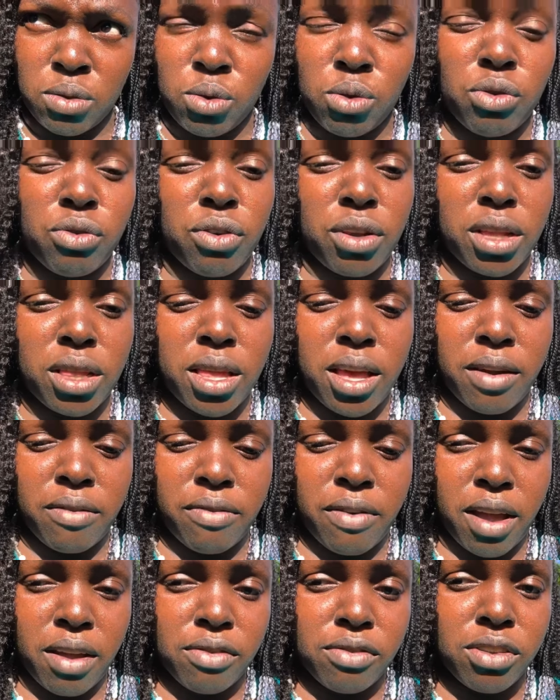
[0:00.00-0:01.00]
to feed the
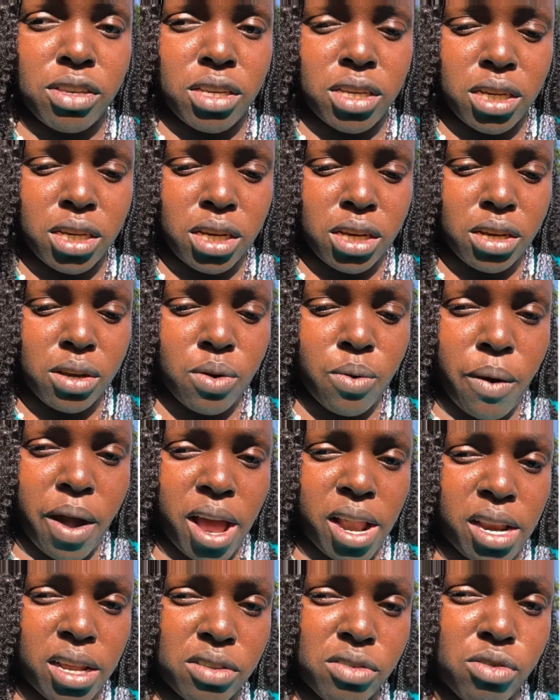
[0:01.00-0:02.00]
5g
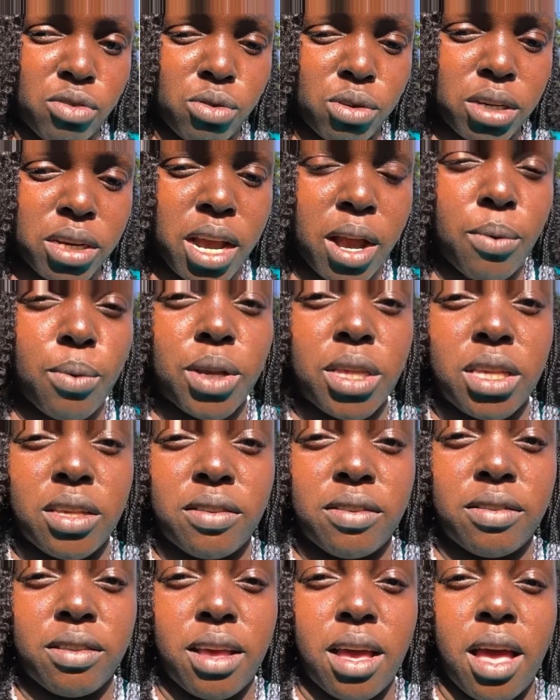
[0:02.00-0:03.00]
wireless router which
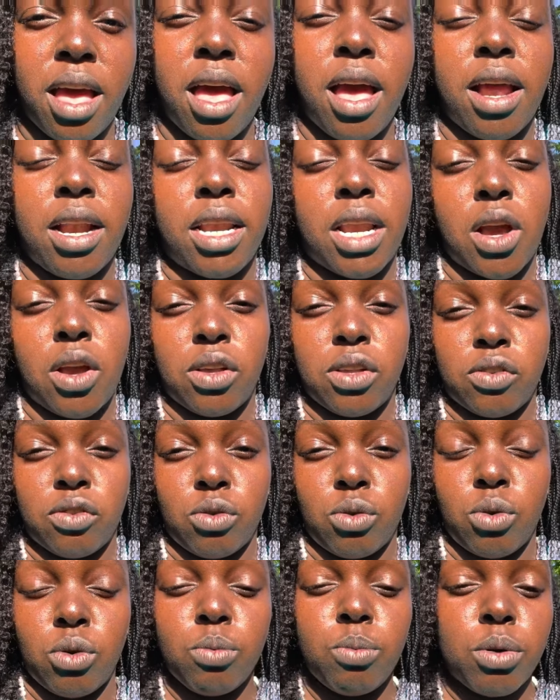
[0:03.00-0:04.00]
is now it's
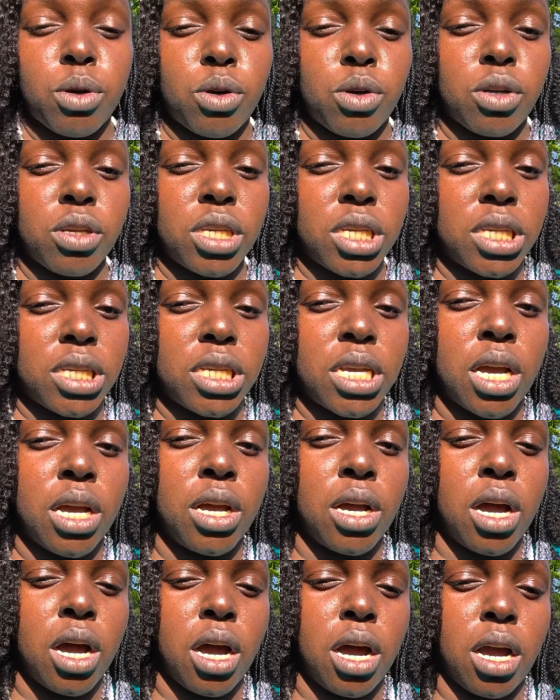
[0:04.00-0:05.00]
good because it's
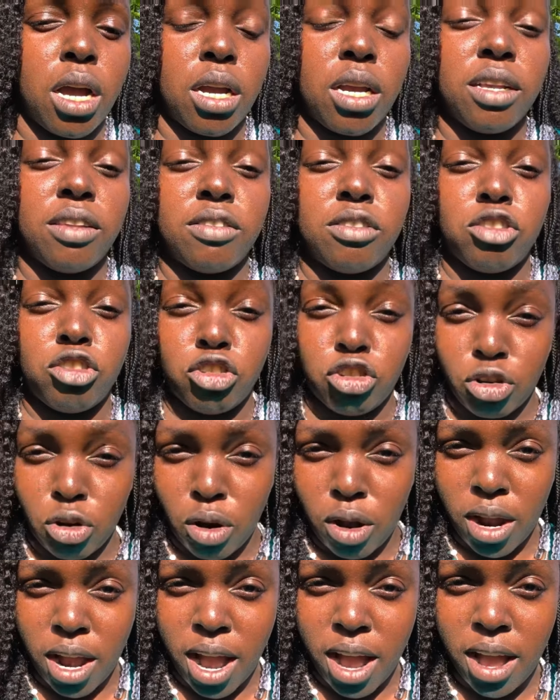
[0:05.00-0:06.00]
uh, it's
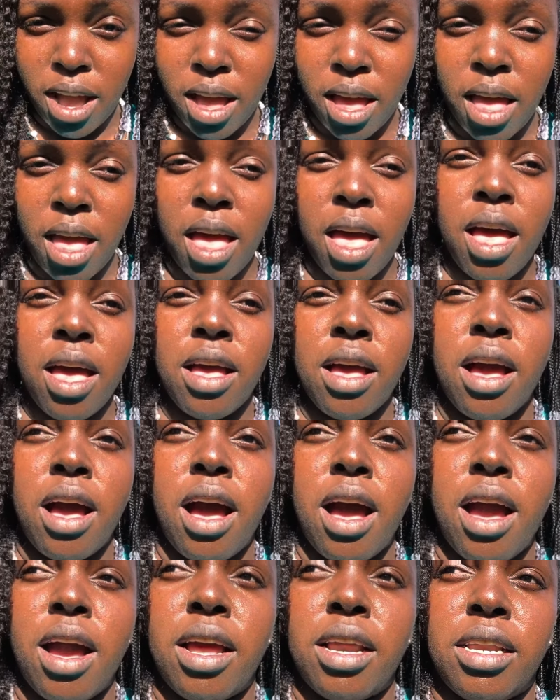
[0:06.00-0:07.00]
stronger
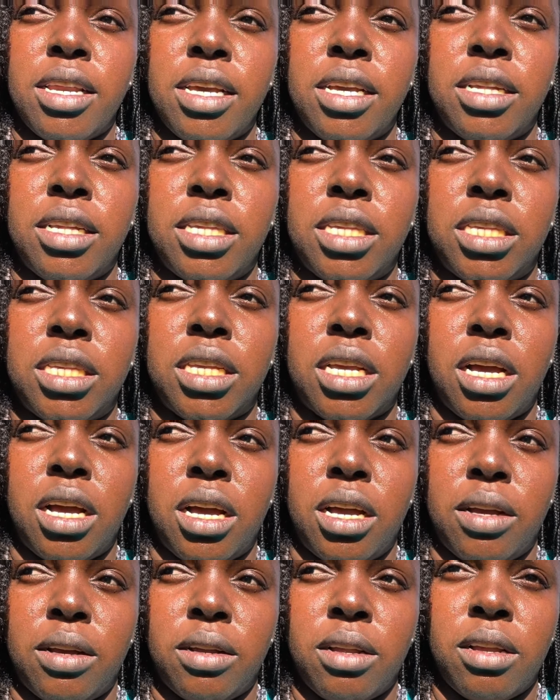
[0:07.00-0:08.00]
and it's
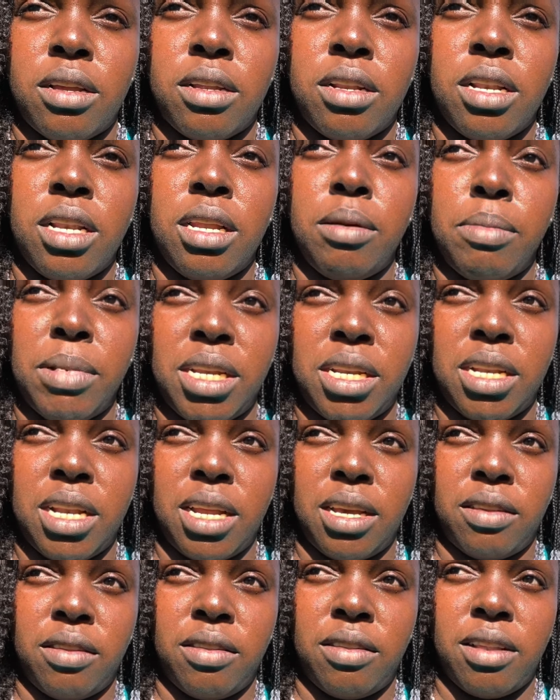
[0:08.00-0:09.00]
uh,
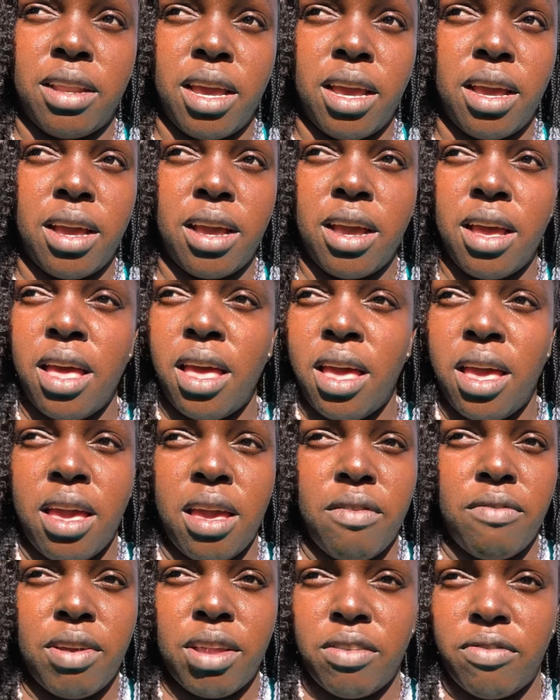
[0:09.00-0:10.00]
limitless like
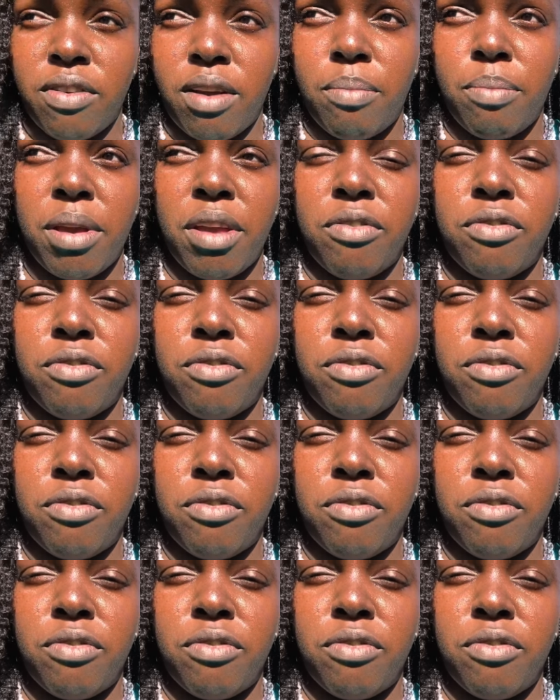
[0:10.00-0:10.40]
even if i pay